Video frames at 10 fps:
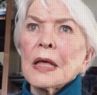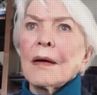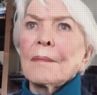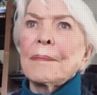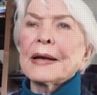
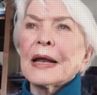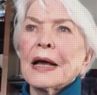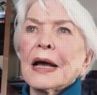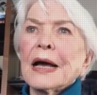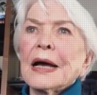but
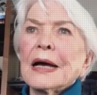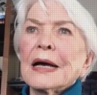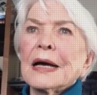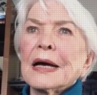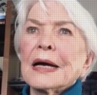
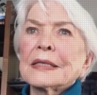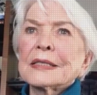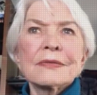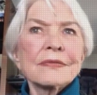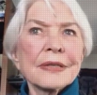I
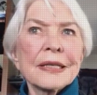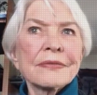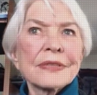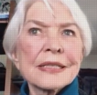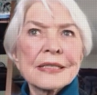don't really
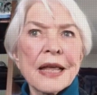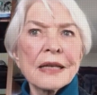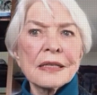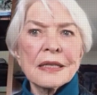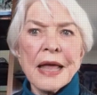
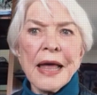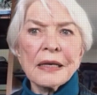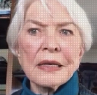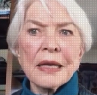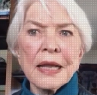resent that
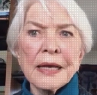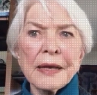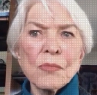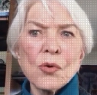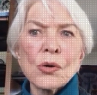
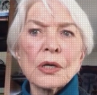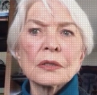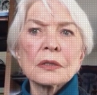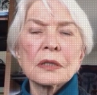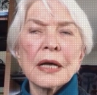anymore.
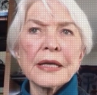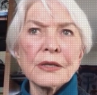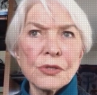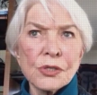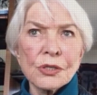I
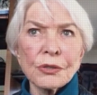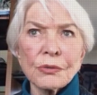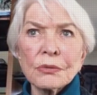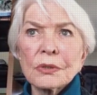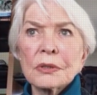used to,
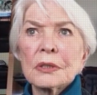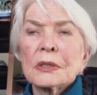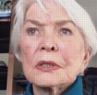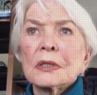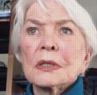
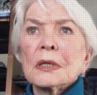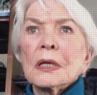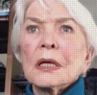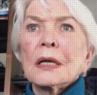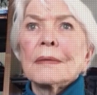
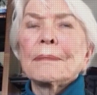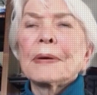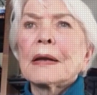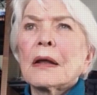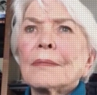but